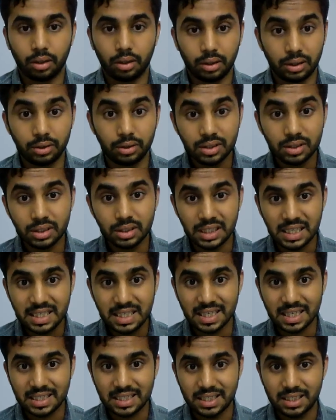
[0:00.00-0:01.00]
Though
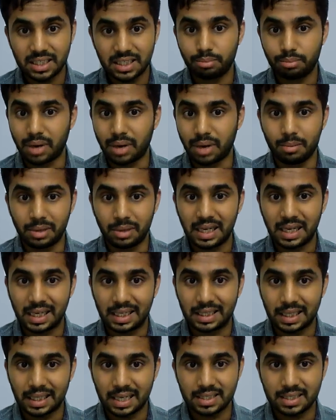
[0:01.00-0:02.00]
these existing primary
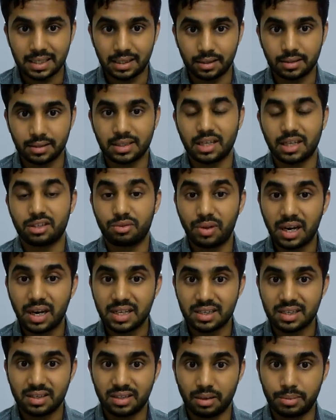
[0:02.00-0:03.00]
healthcare centers as well
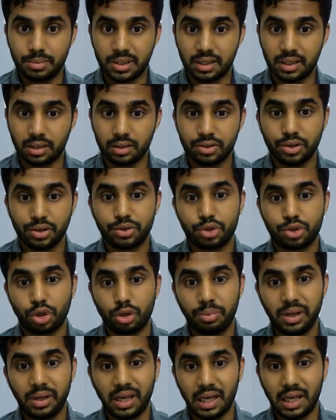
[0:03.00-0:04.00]
as the sub centers
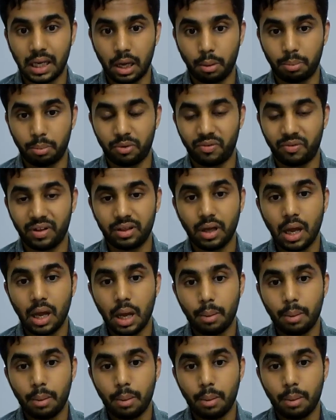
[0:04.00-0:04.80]
should be equipped with